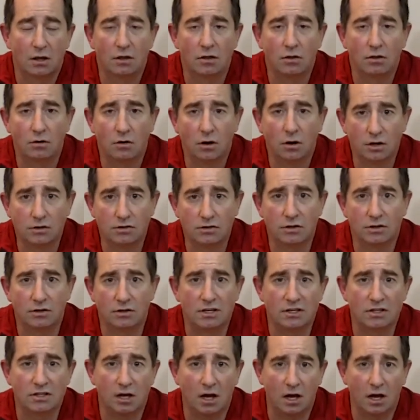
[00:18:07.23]
there are also
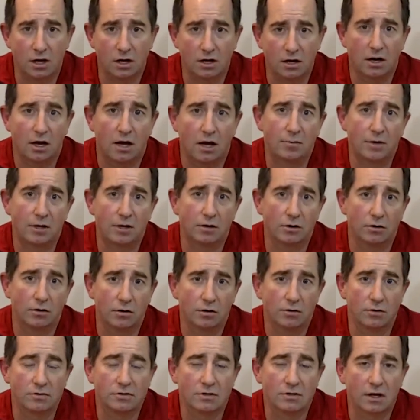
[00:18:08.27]
these autonomic
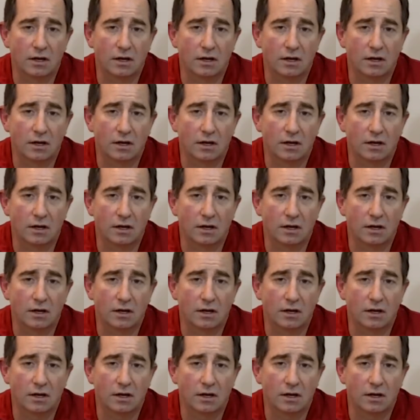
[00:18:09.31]
nerves